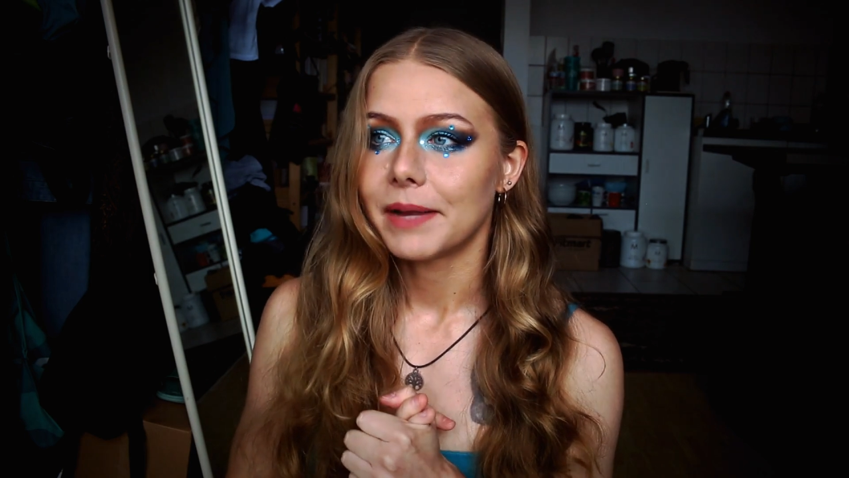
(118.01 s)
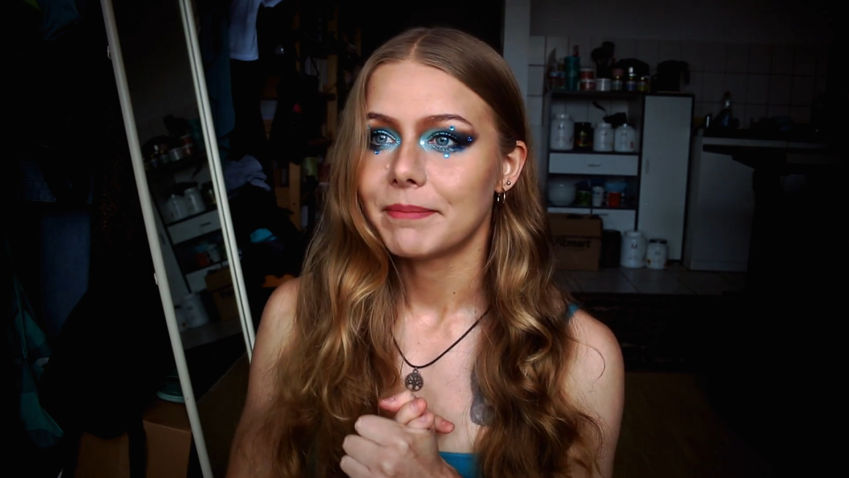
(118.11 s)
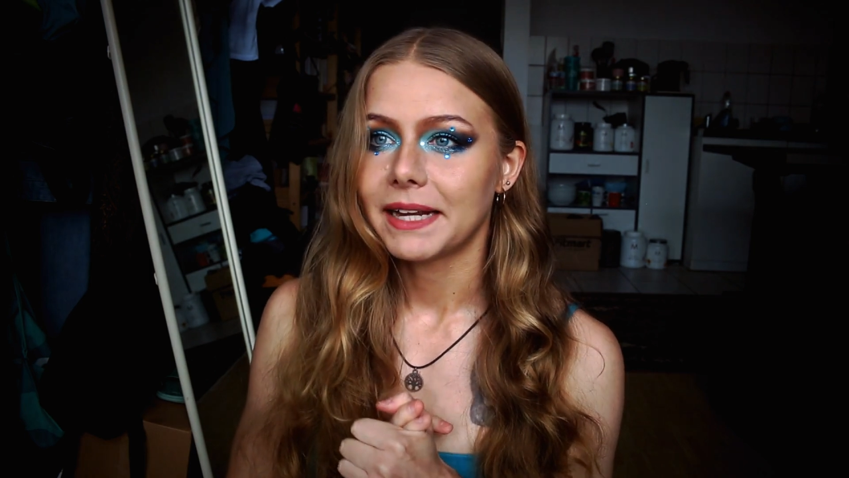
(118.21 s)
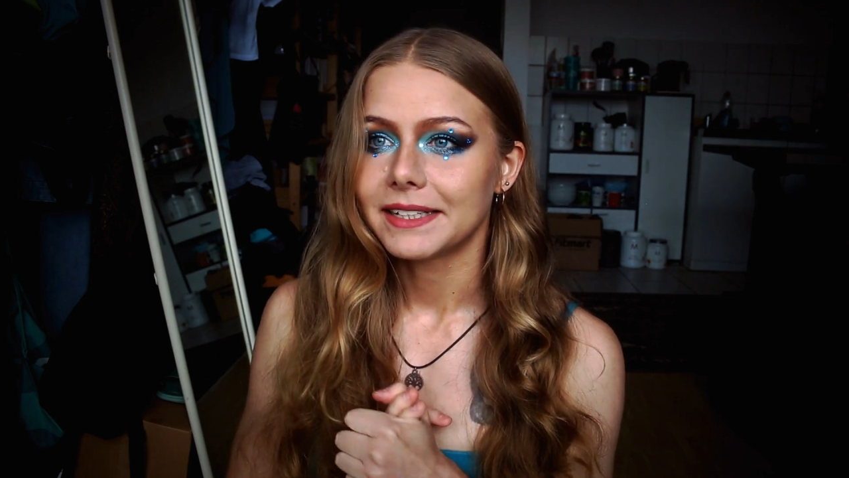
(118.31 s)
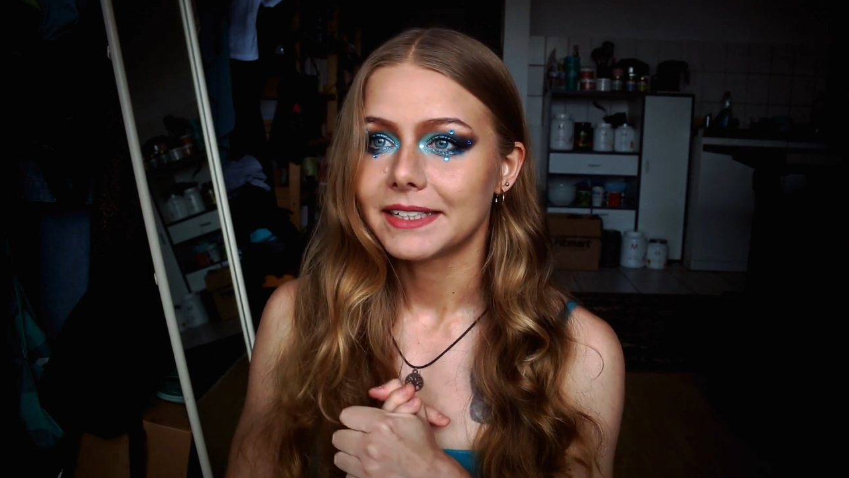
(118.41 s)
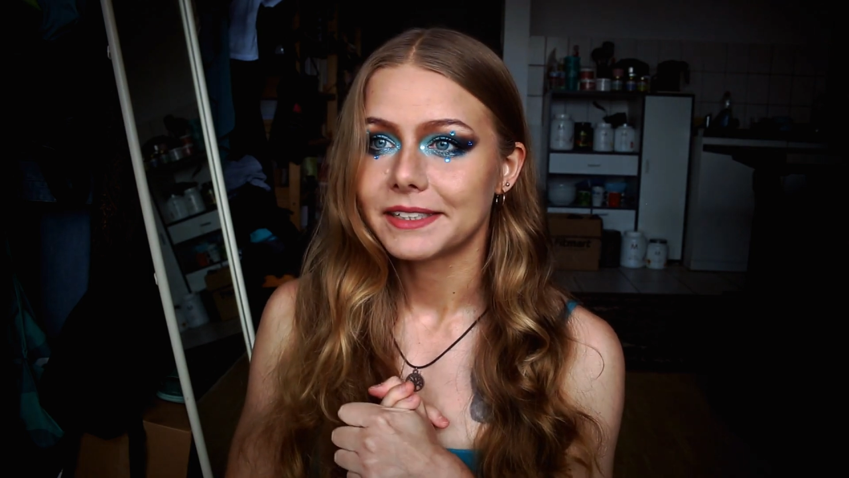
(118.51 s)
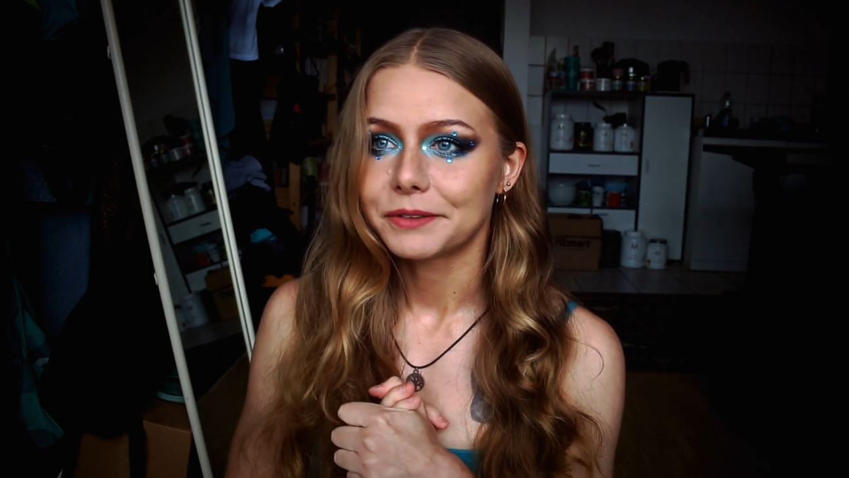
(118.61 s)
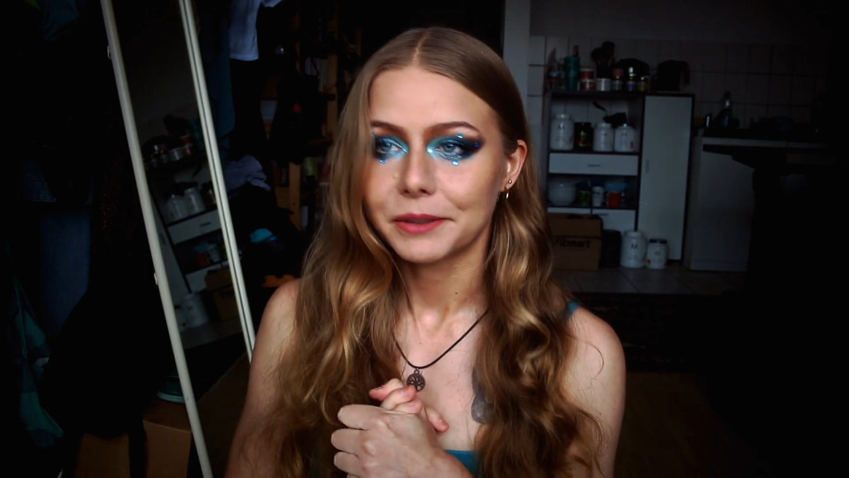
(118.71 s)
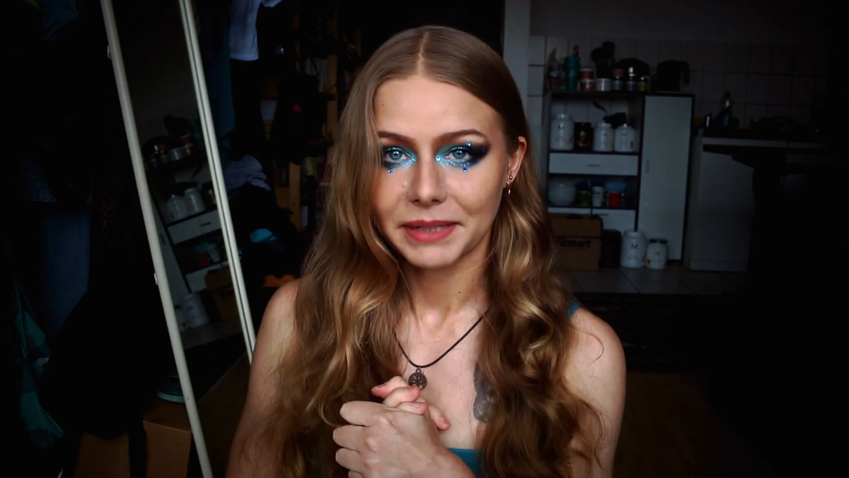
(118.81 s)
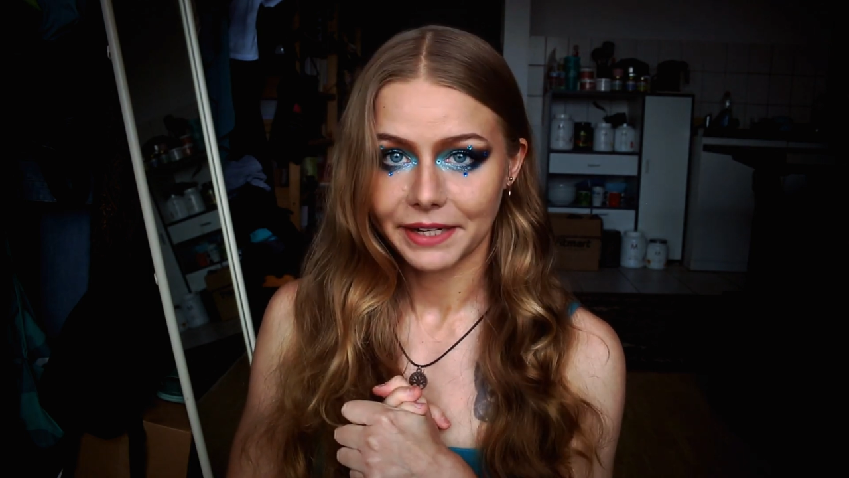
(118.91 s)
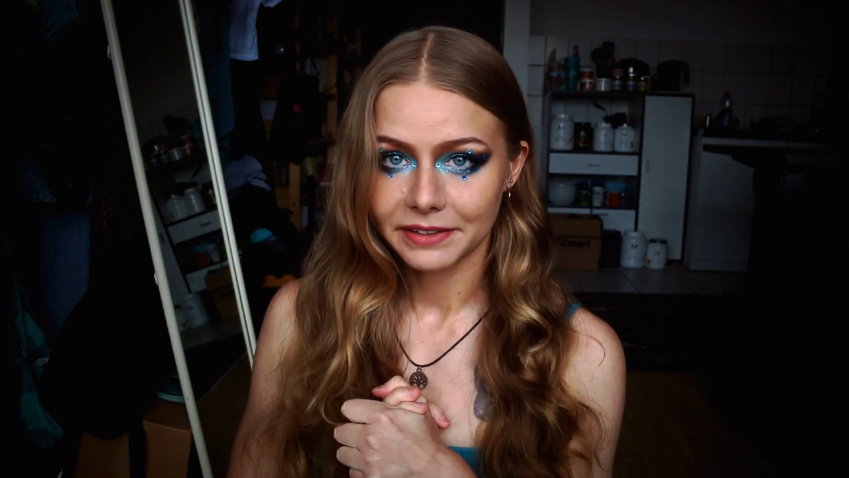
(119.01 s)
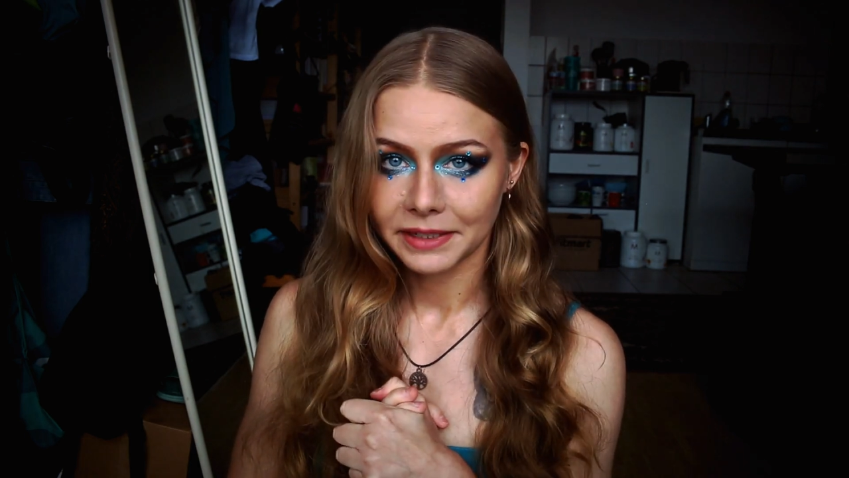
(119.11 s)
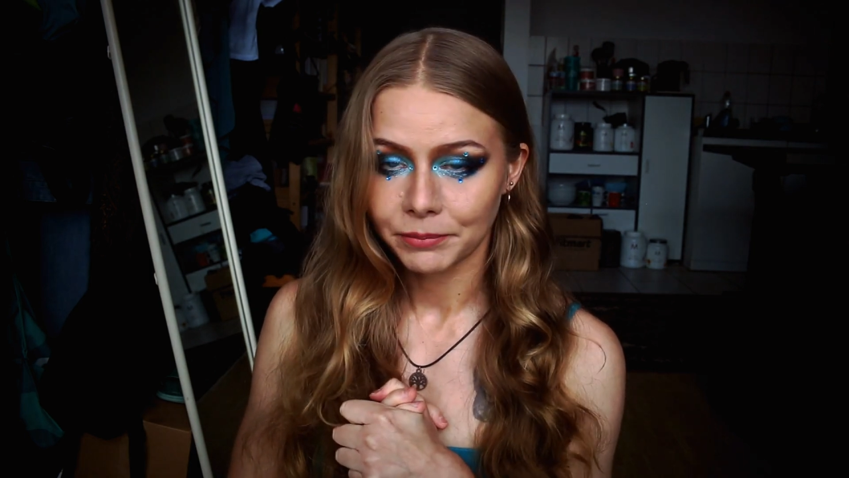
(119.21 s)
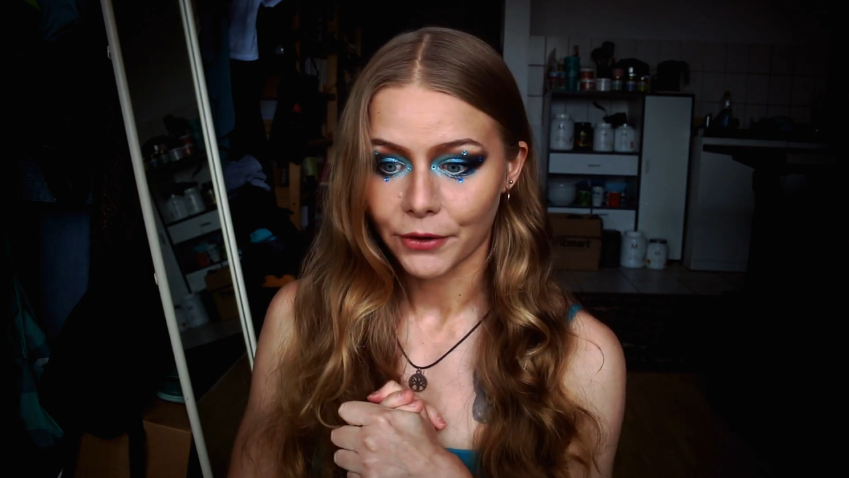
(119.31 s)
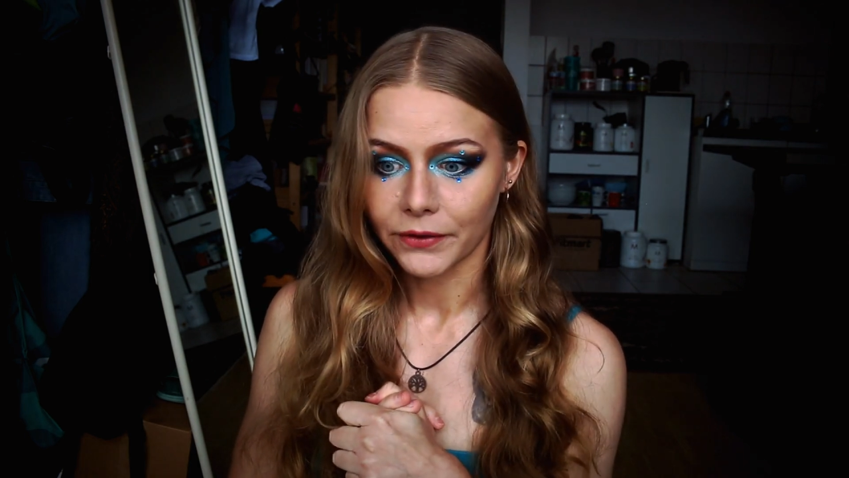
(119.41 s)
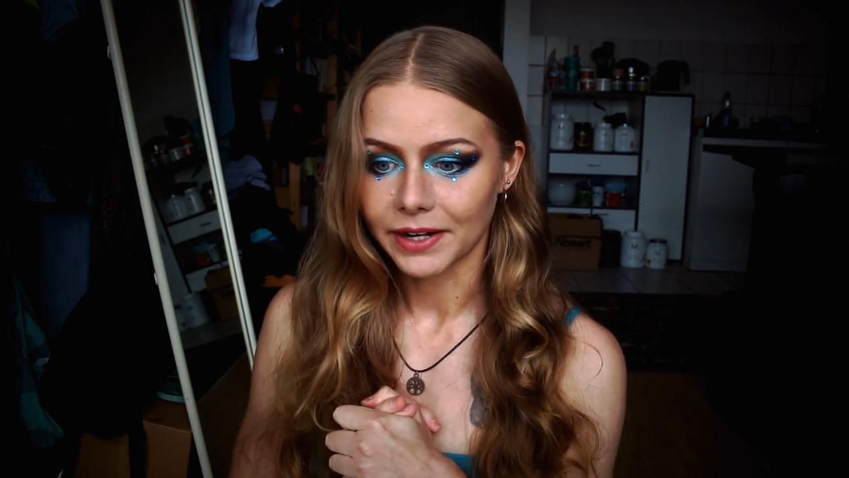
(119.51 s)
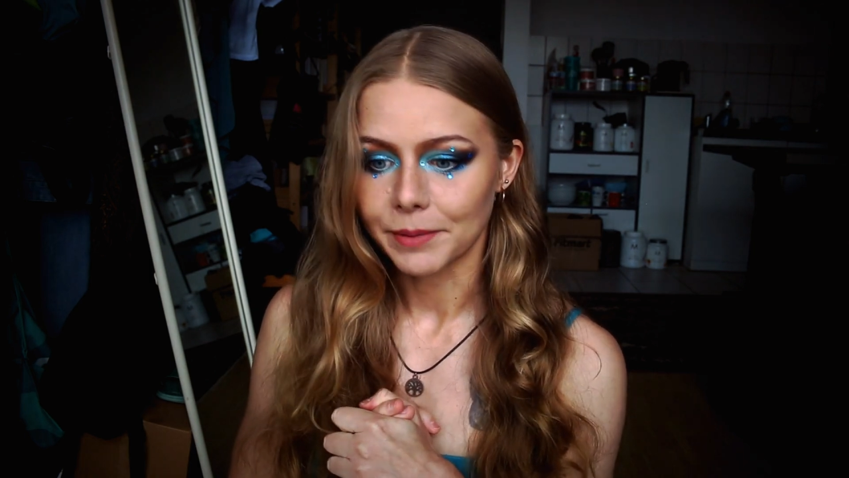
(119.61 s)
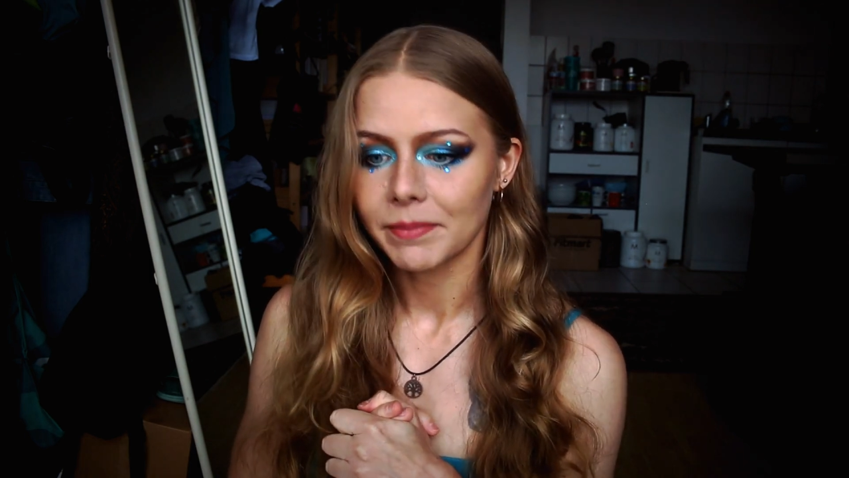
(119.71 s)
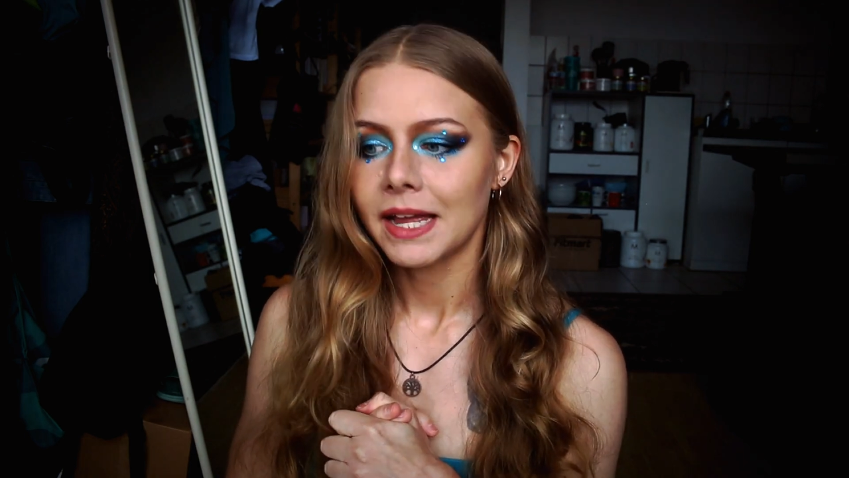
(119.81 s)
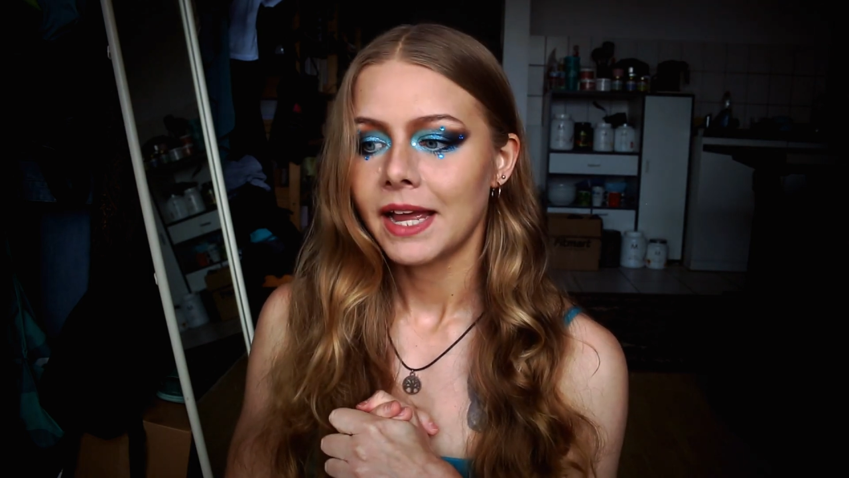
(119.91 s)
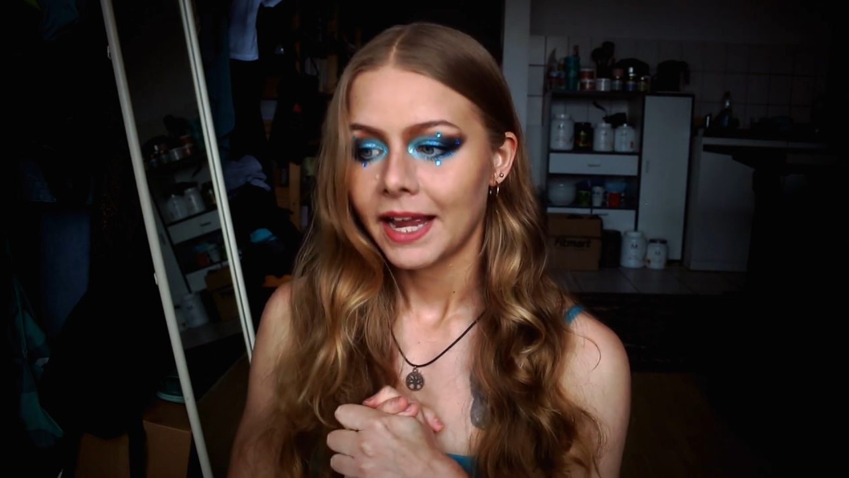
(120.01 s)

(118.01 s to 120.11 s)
I made it into a PhD program,